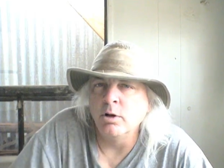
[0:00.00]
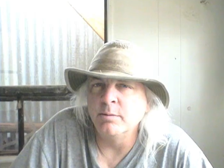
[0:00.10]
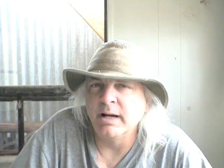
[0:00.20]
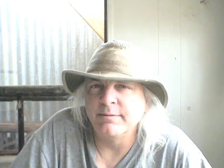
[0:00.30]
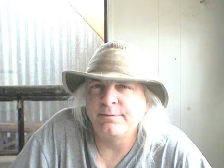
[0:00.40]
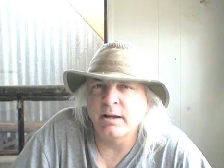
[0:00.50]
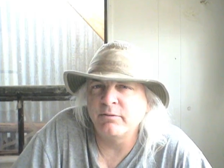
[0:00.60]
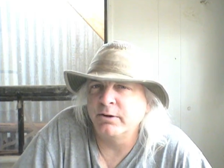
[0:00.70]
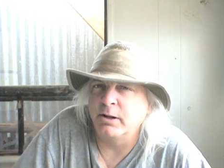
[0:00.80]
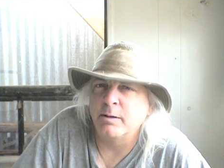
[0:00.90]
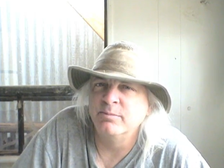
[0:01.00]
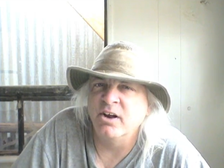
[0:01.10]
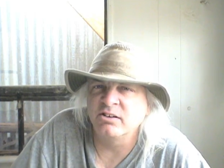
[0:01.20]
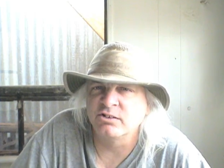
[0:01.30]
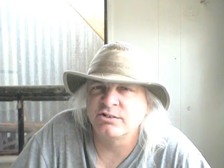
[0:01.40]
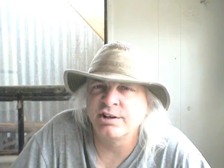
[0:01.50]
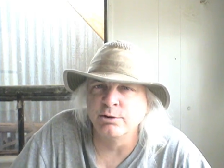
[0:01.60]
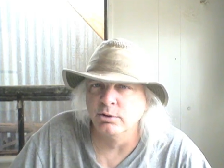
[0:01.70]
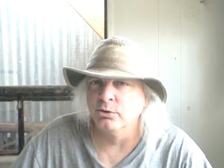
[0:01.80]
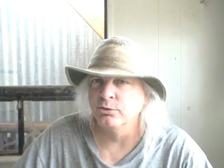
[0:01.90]
One of my favorite obnoxious
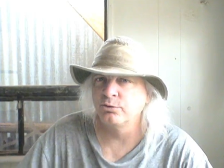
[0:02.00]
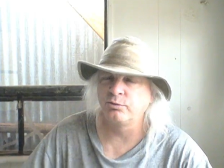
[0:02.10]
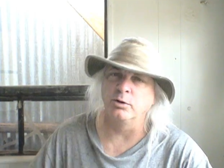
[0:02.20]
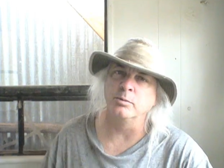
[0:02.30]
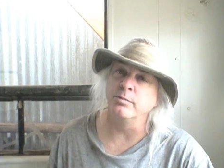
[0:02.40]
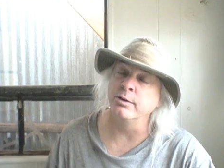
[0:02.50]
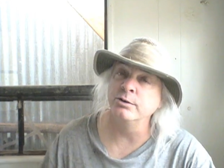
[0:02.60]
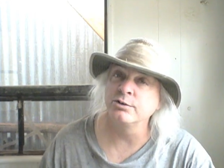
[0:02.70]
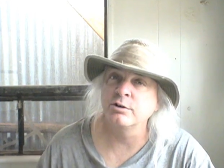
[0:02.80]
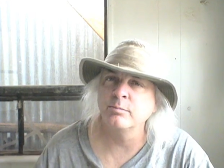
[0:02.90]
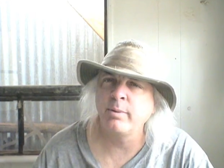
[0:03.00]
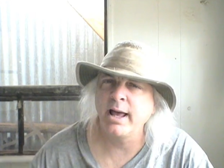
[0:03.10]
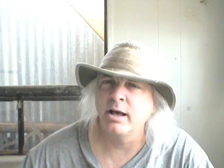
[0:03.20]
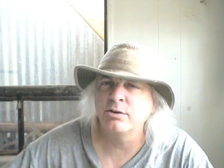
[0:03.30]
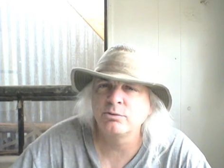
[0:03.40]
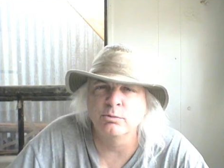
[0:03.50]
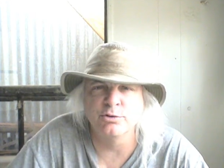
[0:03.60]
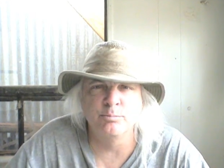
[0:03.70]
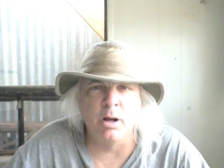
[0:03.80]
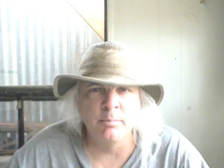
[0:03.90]
heroes from the distant past
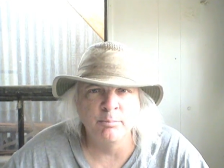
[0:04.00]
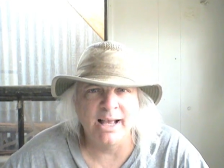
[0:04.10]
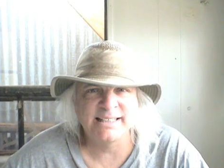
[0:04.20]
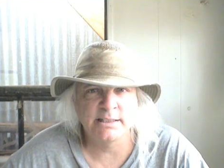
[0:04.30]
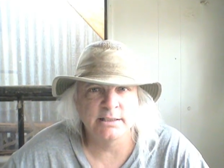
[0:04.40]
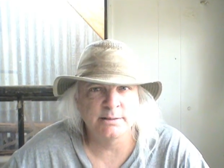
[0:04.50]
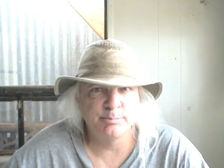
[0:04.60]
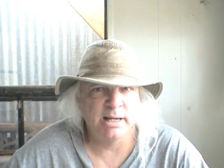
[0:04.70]
was Bombastus